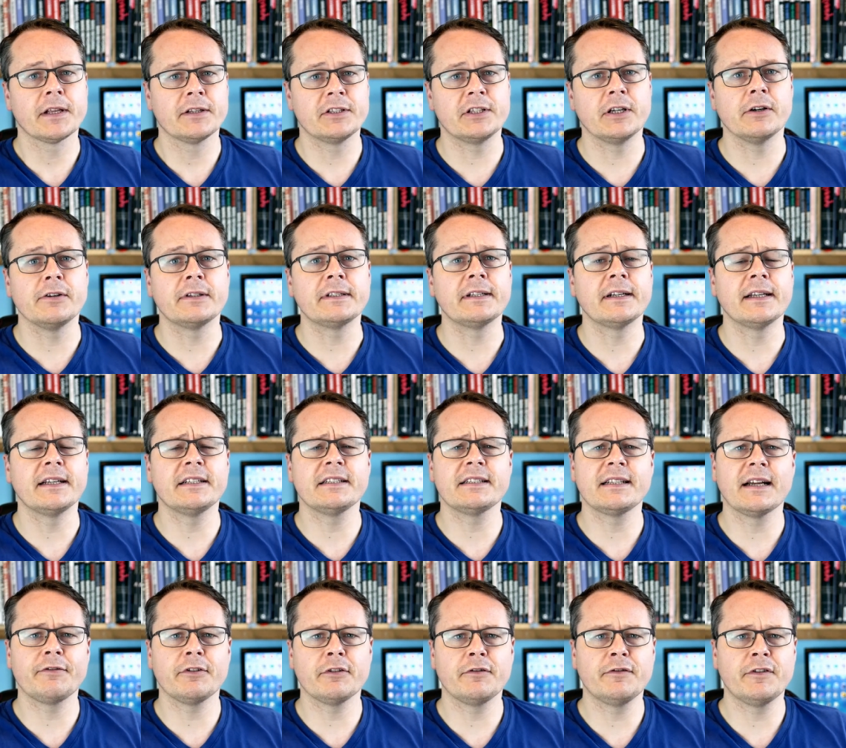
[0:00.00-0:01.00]
she goes, "Can I
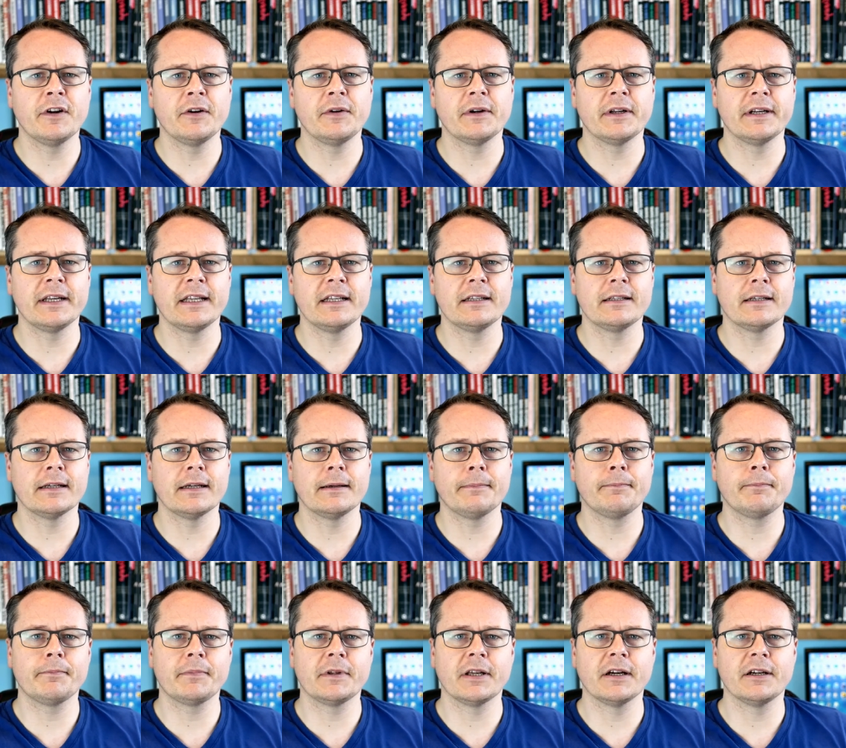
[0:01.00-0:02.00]
just have your phone? I need
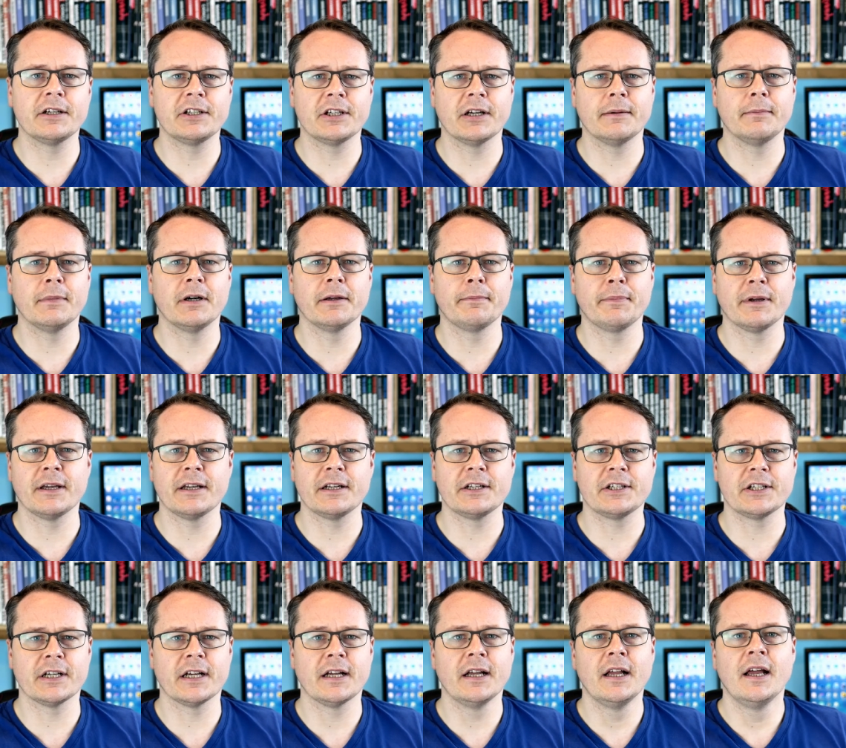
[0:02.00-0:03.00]
to touch up my
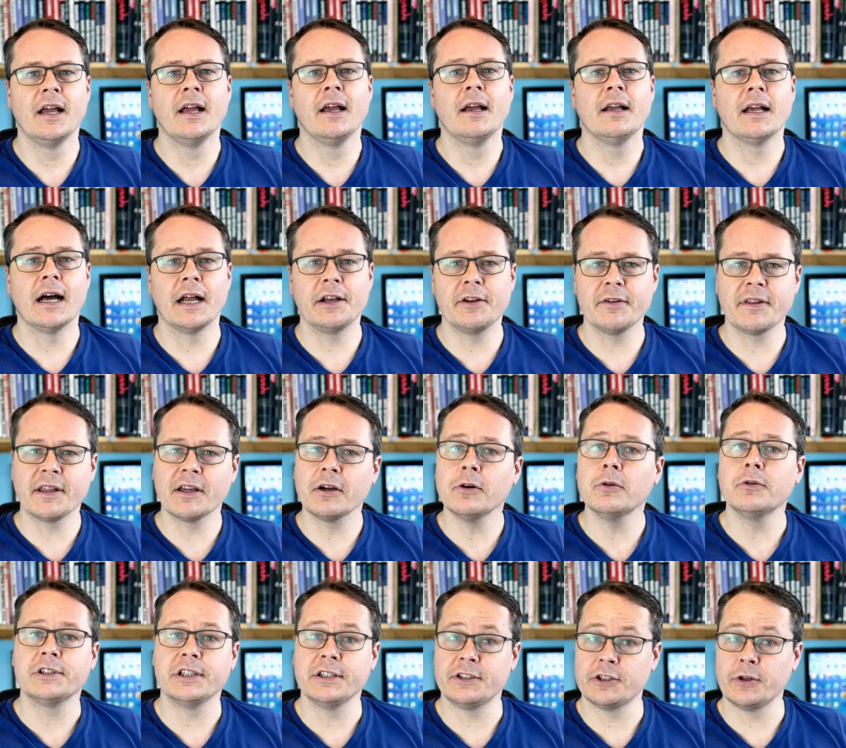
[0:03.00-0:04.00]
picture." And you think,
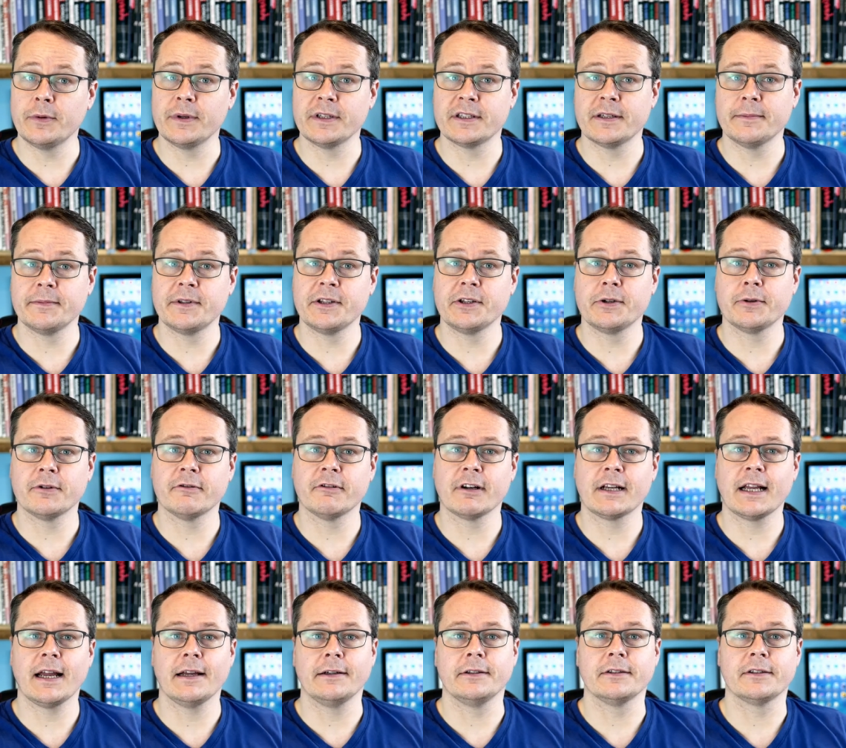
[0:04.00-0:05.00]
"Oh, she's doing something to her
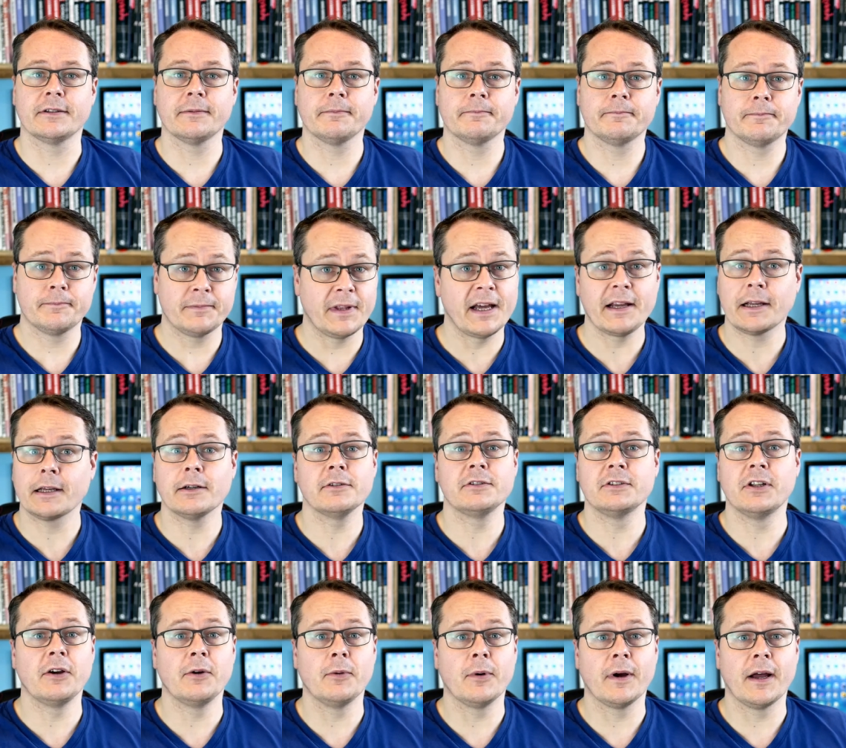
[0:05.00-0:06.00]
accounts." That goes
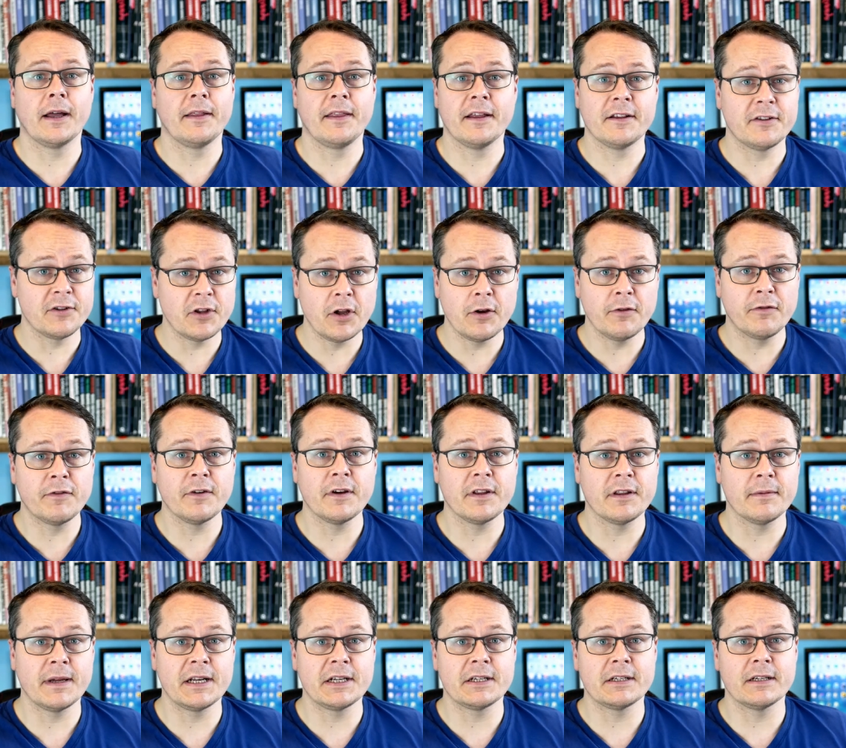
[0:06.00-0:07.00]
nowhere. There's no
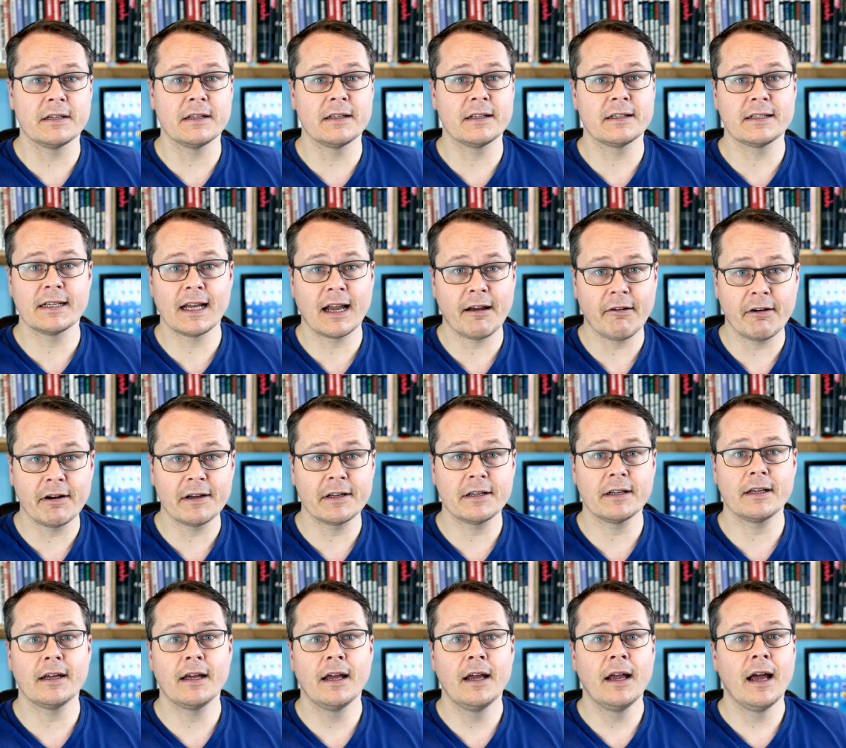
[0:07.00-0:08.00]
further mention of this
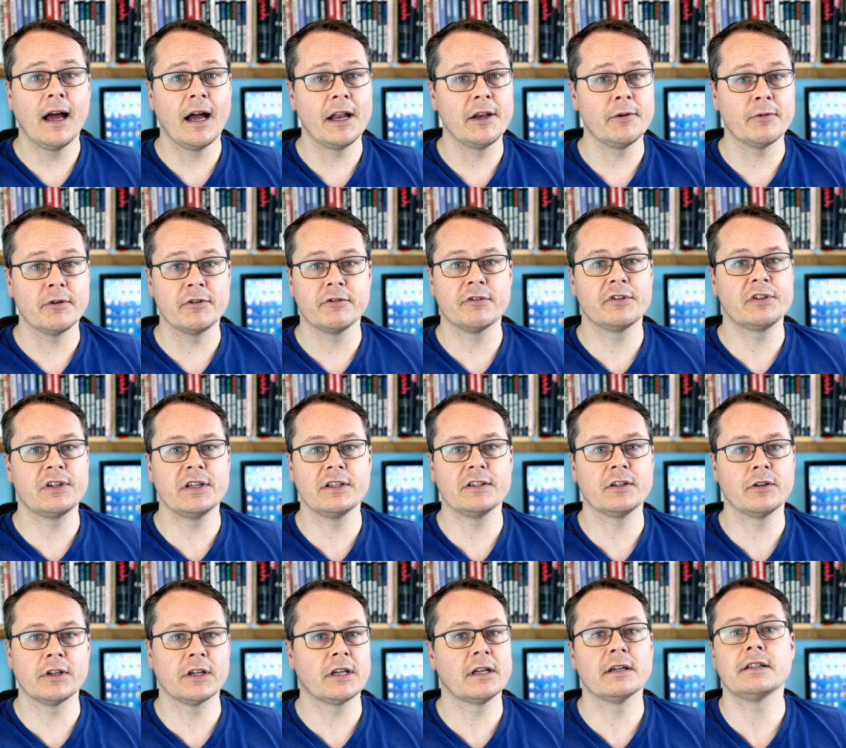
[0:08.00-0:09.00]
character, and you wonder if she's
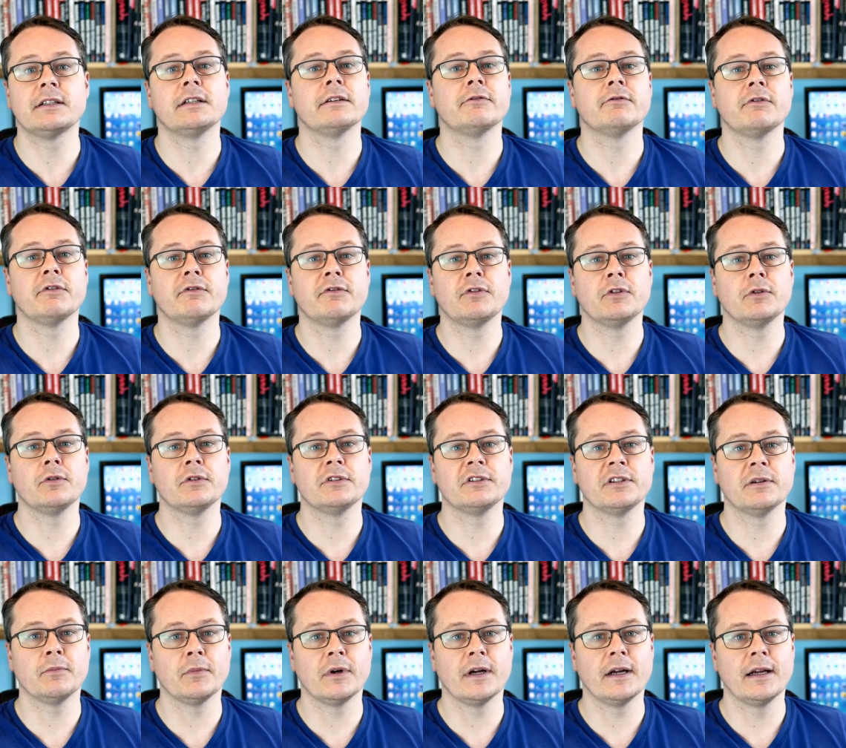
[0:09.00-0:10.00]
on the cutting room floor
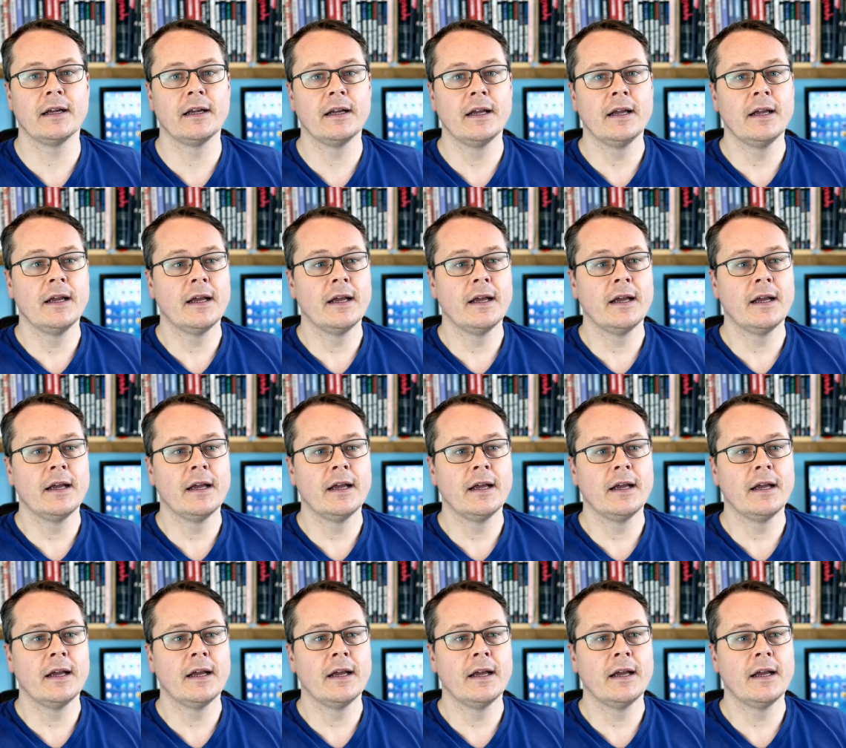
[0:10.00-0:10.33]
somewhere.